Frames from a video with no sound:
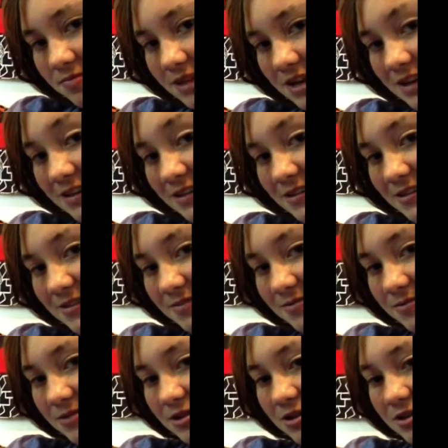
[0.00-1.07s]
I guess
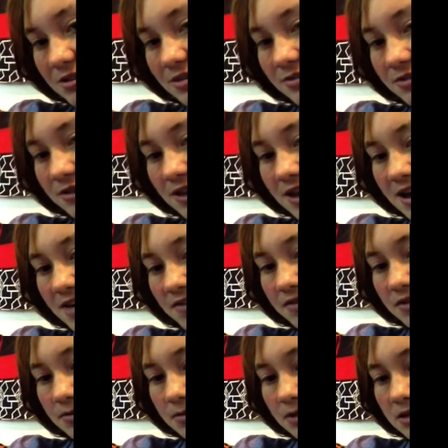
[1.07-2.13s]
she doesn't really have
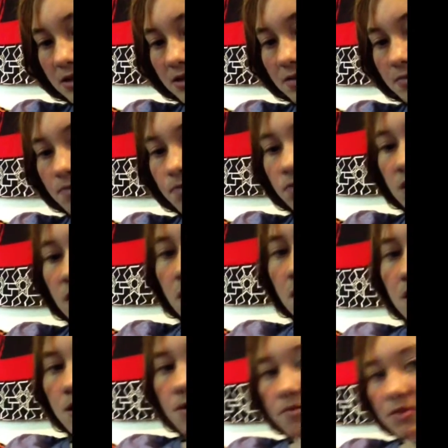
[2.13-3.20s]
an opinion.
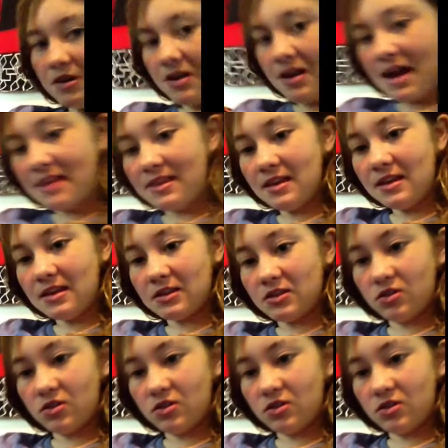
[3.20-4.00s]
But I think it